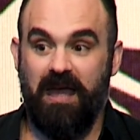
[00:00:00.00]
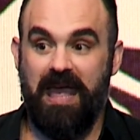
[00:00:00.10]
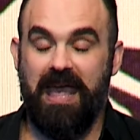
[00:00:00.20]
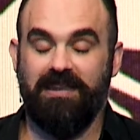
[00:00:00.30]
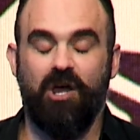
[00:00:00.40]

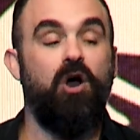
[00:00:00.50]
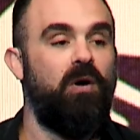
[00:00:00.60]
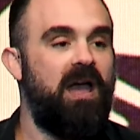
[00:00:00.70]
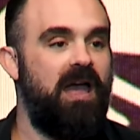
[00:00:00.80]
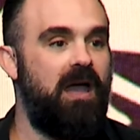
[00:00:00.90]
And, oh,
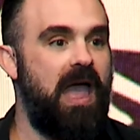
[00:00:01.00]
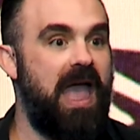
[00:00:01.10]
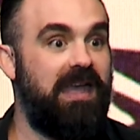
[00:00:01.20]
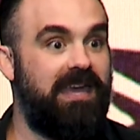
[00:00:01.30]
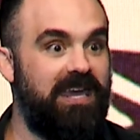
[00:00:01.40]

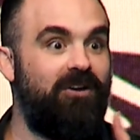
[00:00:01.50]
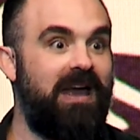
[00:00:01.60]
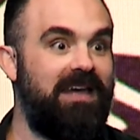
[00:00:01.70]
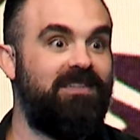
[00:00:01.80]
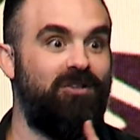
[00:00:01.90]
here
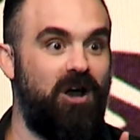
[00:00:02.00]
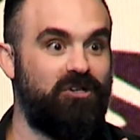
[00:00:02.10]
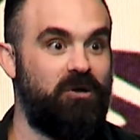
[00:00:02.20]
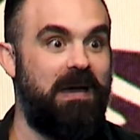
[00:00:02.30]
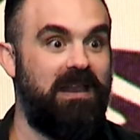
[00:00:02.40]
at the
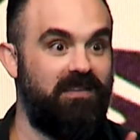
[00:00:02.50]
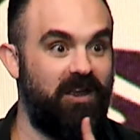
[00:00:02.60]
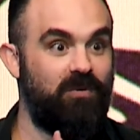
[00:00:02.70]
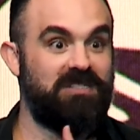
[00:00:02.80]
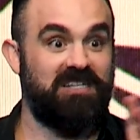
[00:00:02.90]
laundromat,
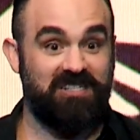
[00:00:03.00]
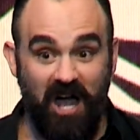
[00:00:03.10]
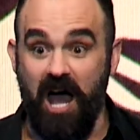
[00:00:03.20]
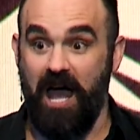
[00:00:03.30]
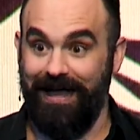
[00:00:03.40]
there was a
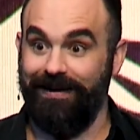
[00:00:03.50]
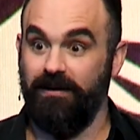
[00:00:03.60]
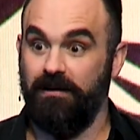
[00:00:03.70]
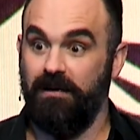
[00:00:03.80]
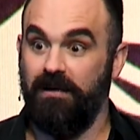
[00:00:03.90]
sign
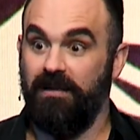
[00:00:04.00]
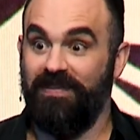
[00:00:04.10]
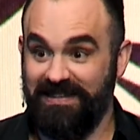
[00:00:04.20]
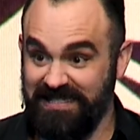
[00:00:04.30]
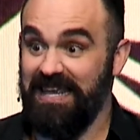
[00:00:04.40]

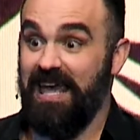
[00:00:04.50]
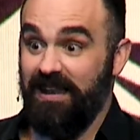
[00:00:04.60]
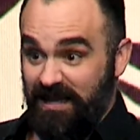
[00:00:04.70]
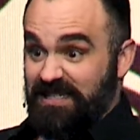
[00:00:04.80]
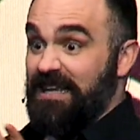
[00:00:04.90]
that
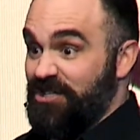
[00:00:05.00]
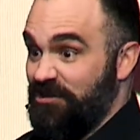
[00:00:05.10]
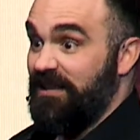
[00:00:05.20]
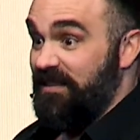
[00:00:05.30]
said essentially